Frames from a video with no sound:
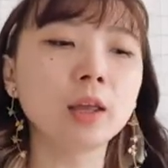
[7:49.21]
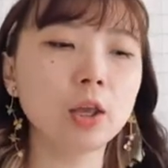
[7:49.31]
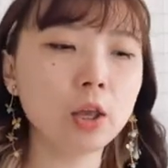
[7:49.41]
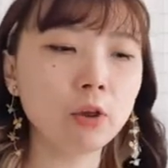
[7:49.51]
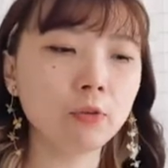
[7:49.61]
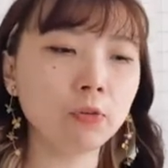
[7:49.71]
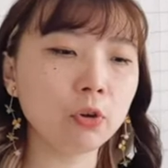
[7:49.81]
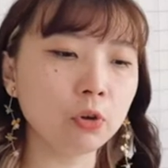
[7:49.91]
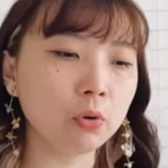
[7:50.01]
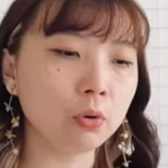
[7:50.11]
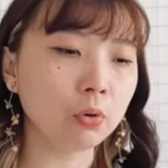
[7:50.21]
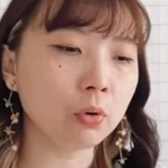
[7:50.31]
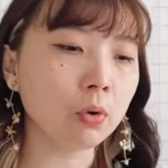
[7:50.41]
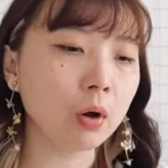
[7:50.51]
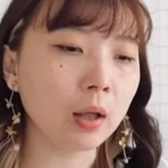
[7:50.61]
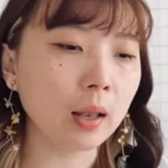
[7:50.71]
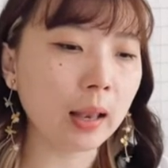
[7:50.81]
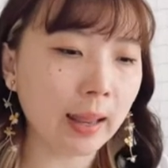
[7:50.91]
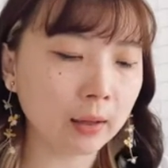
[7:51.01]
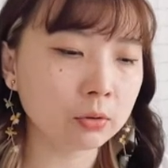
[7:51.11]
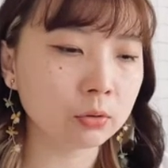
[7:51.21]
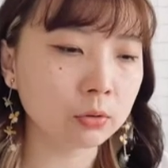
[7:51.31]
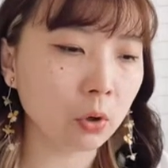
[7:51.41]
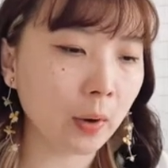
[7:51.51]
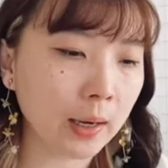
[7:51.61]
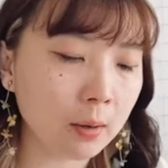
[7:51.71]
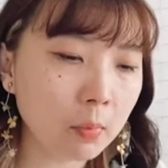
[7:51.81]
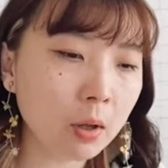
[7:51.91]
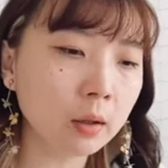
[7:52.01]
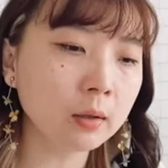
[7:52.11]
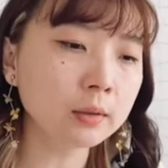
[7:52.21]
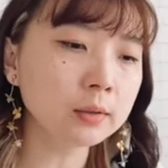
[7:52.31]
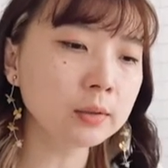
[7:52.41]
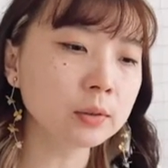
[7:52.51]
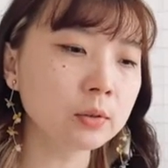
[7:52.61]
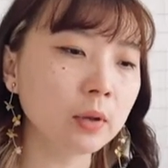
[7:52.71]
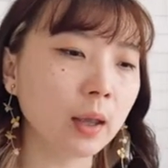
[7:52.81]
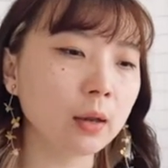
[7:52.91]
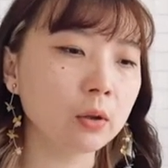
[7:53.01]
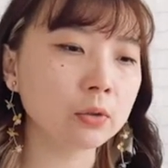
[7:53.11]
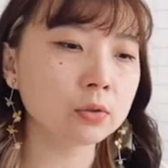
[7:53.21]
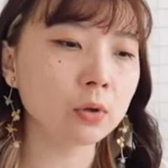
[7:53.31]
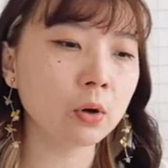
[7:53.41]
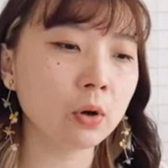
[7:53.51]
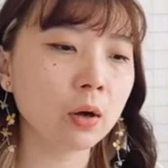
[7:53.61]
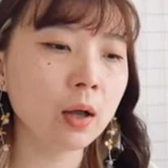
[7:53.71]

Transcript: If you like to draw animals, you can also